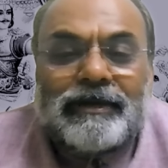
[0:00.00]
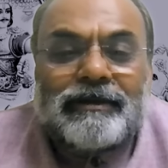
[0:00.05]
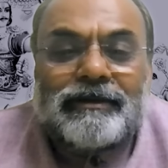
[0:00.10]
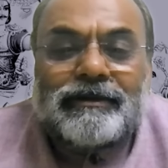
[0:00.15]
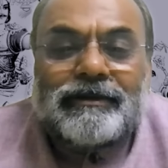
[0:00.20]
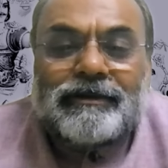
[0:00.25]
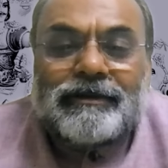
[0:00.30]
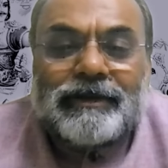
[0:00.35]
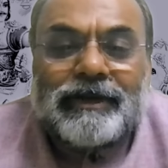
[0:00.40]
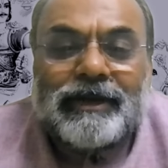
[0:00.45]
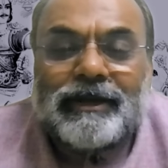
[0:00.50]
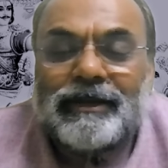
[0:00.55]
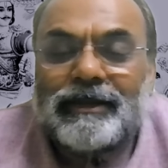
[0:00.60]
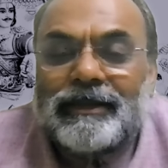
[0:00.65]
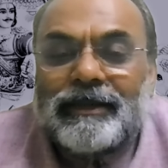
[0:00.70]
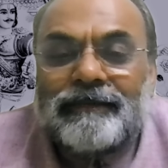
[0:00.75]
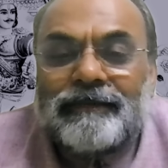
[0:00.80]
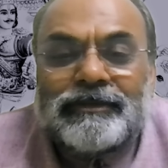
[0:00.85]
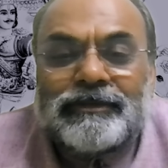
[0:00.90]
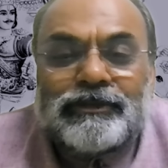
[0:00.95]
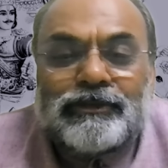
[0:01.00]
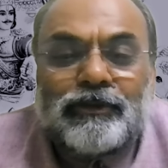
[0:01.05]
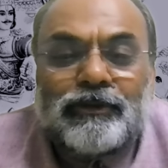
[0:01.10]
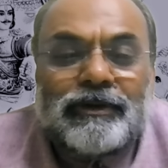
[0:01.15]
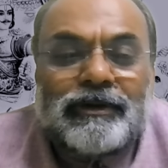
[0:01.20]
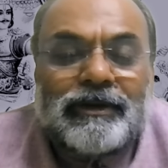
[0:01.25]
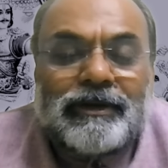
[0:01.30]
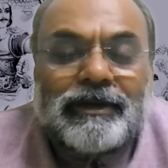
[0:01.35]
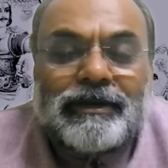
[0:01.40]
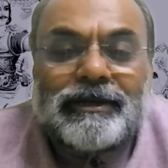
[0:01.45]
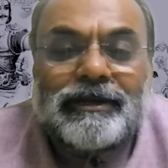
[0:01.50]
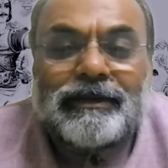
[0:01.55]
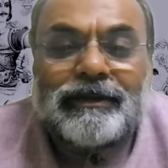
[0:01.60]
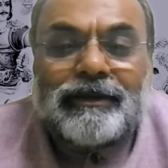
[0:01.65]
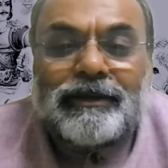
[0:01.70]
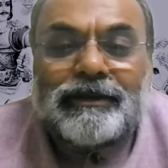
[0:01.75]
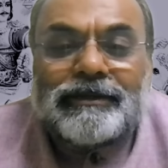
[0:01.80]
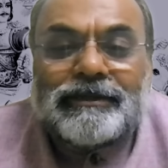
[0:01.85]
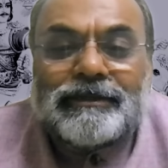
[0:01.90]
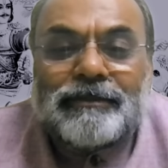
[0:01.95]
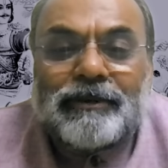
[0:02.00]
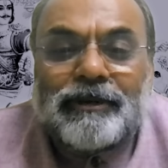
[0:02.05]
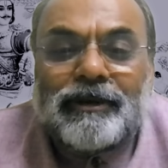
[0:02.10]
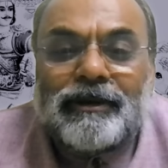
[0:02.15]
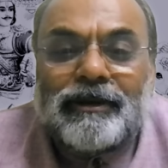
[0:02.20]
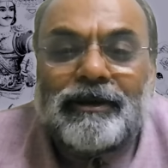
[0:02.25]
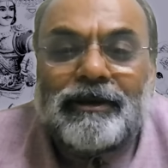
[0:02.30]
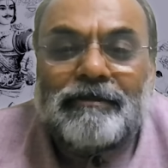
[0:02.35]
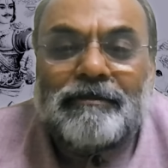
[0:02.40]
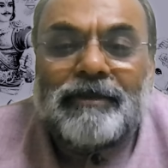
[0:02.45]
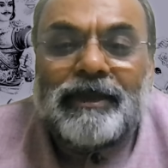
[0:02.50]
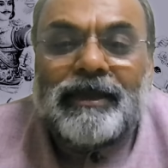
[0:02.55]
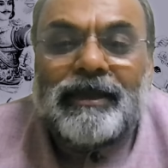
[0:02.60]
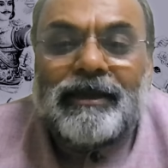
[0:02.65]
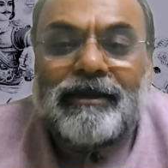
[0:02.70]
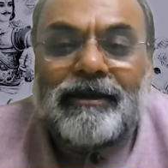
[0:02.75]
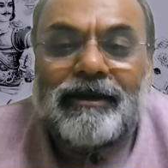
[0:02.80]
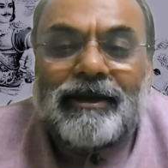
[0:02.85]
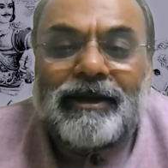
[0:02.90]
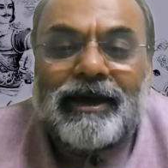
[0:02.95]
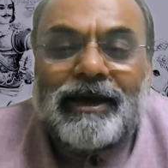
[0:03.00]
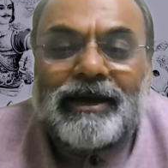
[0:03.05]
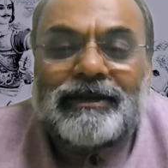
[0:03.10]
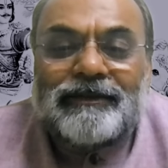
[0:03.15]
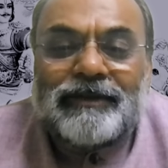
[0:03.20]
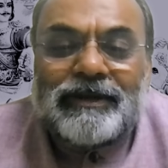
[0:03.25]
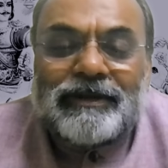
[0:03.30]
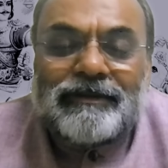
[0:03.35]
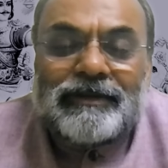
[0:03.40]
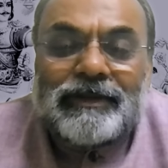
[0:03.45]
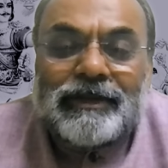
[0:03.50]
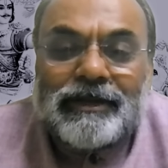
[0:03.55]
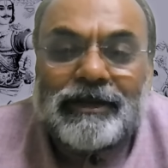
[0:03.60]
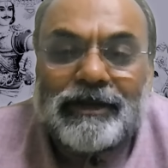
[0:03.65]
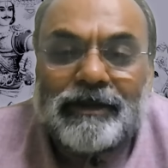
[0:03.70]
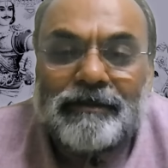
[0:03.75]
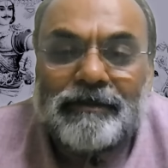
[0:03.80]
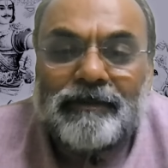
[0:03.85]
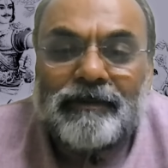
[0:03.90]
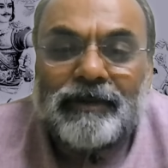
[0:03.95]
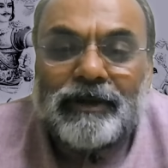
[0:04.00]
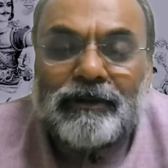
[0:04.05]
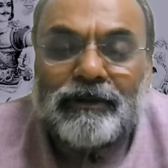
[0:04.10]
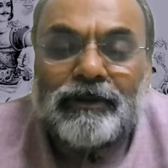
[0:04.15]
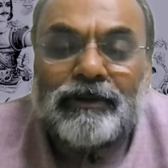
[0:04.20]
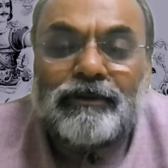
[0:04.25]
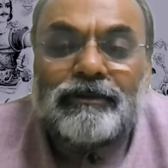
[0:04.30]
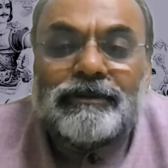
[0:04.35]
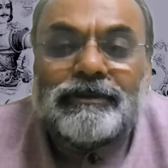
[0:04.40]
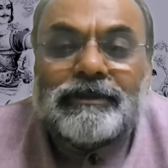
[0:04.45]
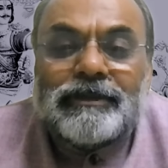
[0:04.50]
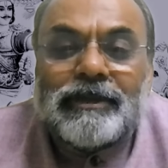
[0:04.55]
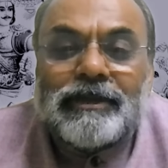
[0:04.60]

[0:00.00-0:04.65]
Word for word: data they have stored, little or small or big or large, whatever the term they want to use,